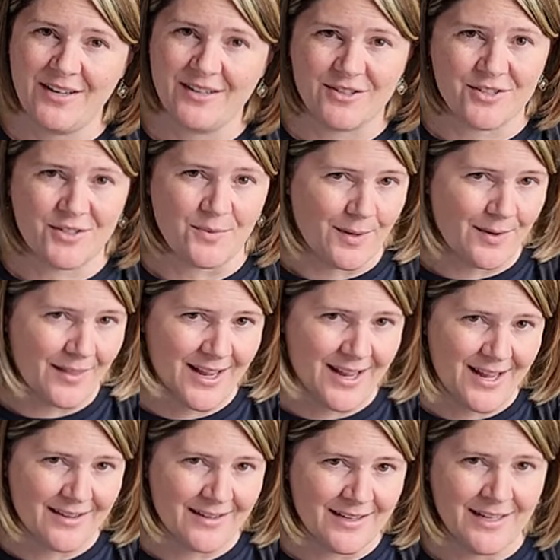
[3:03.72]
and just wear
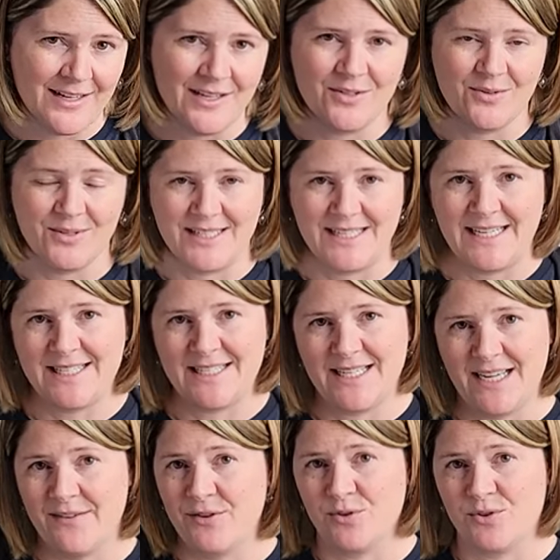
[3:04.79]
that. So it's nice to
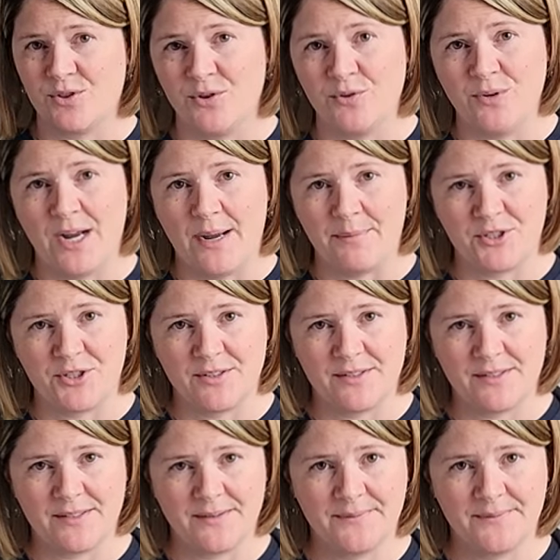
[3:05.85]
have those 2 options.